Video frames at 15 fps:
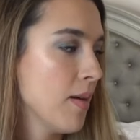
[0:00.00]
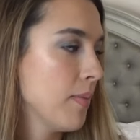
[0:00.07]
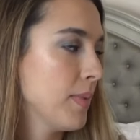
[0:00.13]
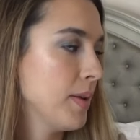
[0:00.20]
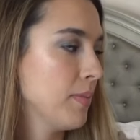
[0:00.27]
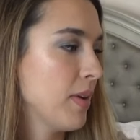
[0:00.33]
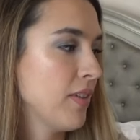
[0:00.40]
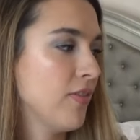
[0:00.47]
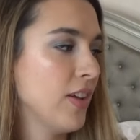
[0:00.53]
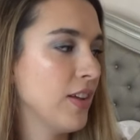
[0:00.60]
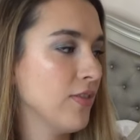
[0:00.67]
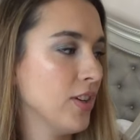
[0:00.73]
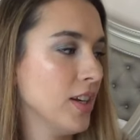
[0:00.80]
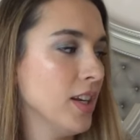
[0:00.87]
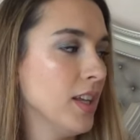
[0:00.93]
I mean my
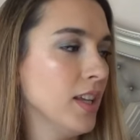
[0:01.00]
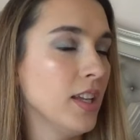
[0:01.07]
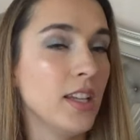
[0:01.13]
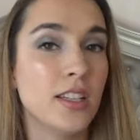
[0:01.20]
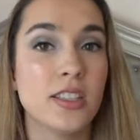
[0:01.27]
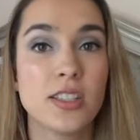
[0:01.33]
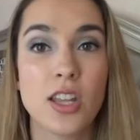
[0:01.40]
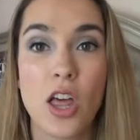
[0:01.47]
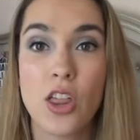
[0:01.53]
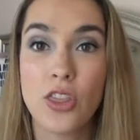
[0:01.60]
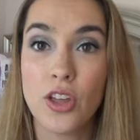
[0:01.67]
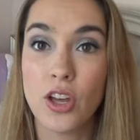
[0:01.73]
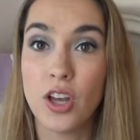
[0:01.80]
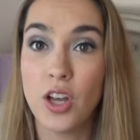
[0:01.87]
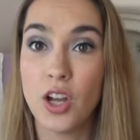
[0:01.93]
favorite is
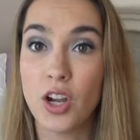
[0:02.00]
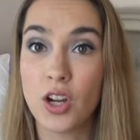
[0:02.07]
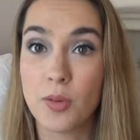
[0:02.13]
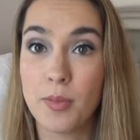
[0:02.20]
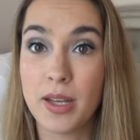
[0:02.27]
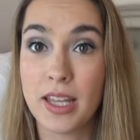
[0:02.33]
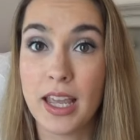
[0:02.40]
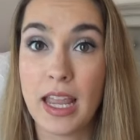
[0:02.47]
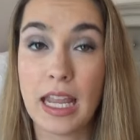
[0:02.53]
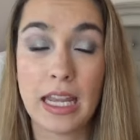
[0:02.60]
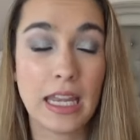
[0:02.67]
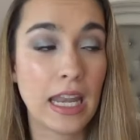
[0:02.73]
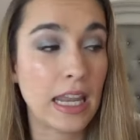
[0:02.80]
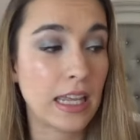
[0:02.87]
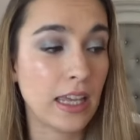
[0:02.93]
the Urban Decay
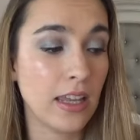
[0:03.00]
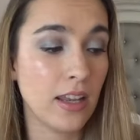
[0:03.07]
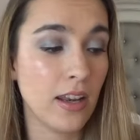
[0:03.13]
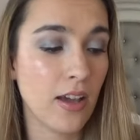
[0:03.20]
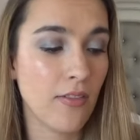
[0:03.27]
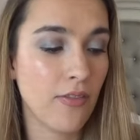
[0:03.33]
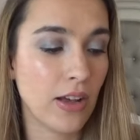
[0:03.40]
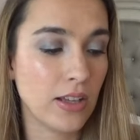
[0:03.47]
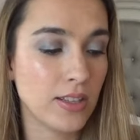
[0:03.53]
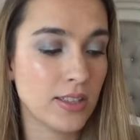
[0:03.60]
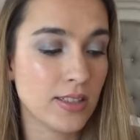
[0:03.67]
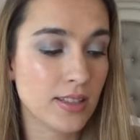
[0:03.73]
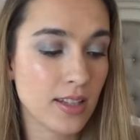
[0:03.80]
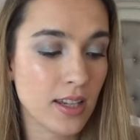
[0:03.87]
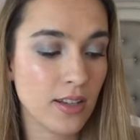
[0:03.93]
Naked
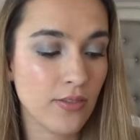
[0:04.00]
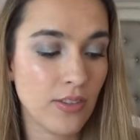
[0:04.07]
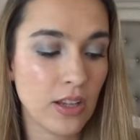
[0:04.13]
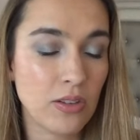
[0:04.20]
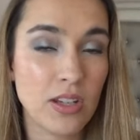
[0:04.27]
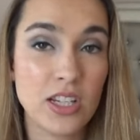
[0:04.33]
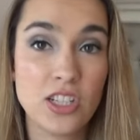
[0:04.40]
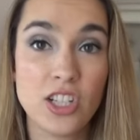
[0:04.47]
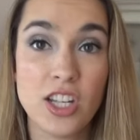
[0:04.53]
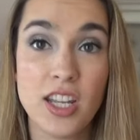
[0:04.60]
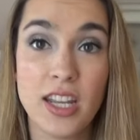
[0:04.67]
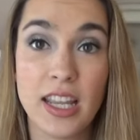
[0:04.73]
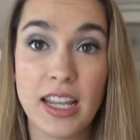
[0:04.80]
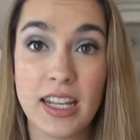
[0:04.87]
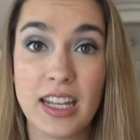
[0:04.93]
Skin
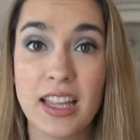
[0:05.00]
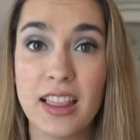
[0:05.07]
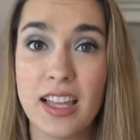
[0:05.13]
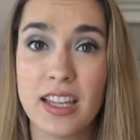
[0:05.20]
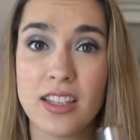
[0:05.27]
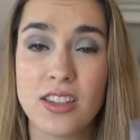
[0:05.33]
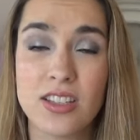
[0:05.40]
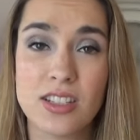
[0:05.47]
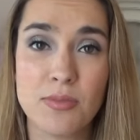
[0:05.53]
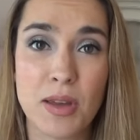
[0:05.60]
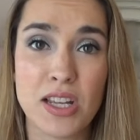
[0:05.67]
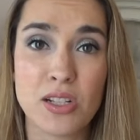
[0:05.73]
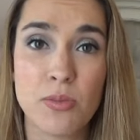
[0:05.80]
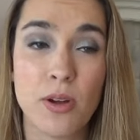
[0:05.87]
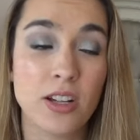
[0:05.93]
Foundation and I like the
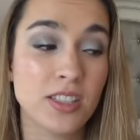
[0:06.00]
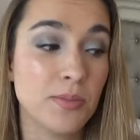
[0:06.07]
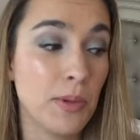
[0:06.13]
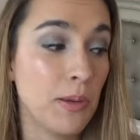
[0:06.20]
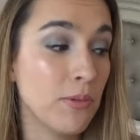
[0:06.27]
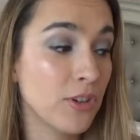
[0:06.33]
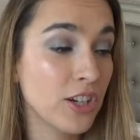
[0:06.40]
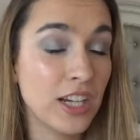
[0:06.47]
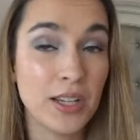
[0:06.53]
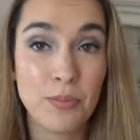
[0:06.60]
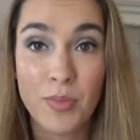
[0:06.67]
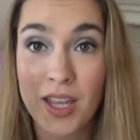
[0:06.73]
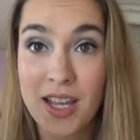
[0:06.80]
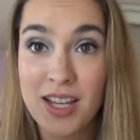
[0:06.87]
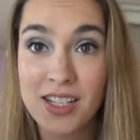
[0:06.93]
Smashbox BB Cream.